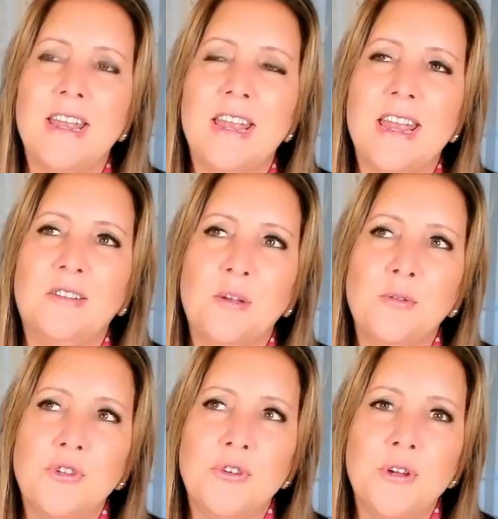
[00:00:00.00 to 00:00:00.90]
It's so
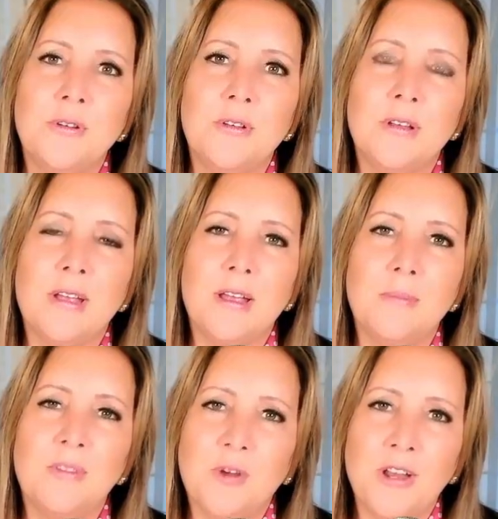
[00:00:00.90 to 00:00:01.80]
true. I'm
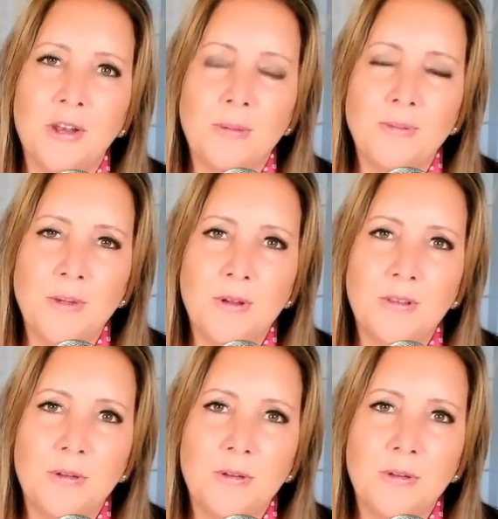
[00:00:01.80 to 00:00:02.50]
sorry to interrupt you. Did